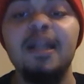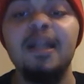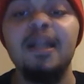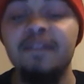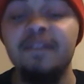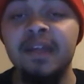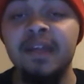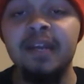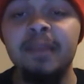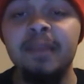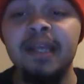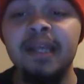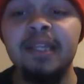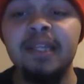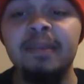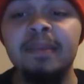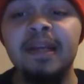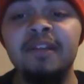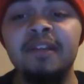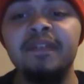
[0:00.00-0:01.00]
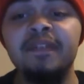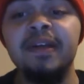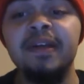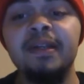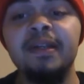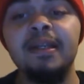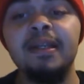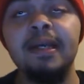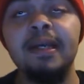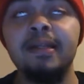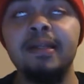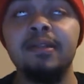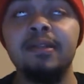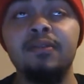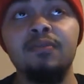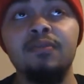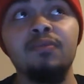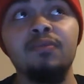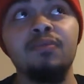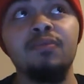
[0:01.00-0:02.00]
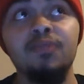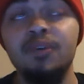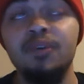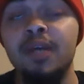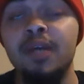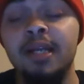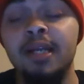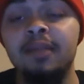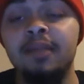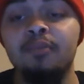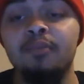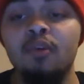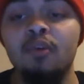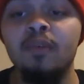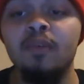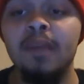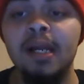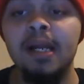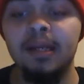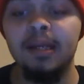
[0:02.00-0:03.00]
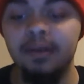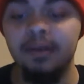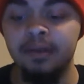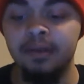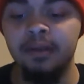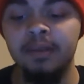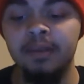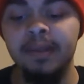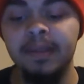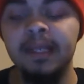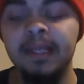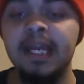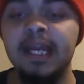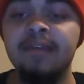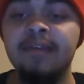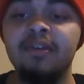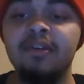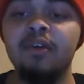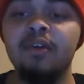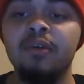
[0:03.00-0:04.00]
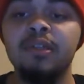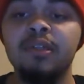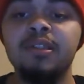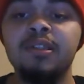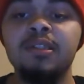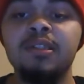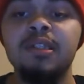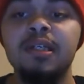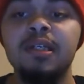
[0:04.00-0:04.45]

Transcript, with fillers: if they'd have made the main event at at Roadblock. It'd have been Kevin Owens